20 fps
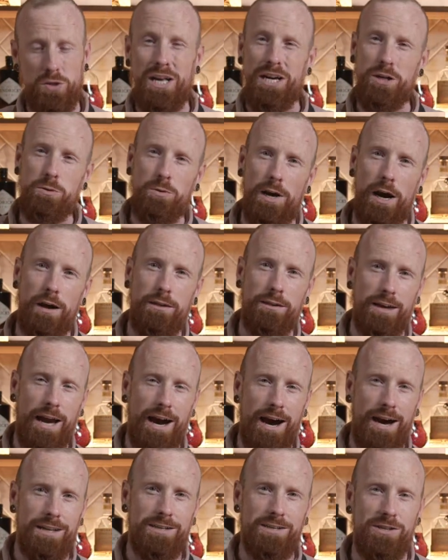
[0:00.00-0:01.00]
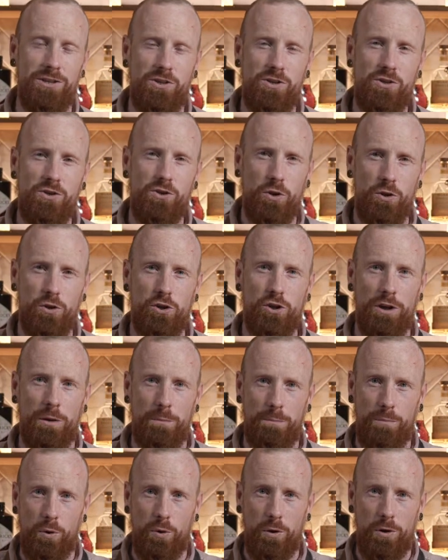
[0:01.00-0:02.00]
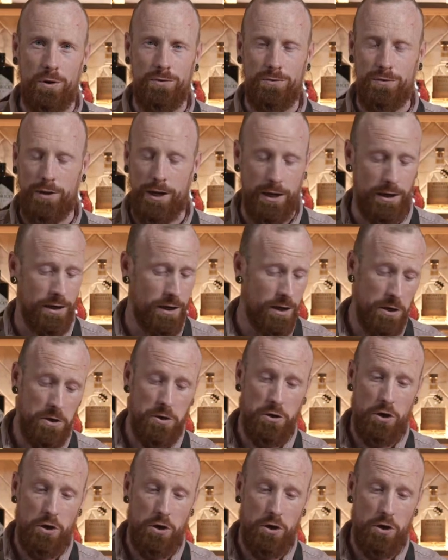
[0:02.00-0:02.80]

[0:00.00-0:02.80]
So that's why I think ice is such an important thing,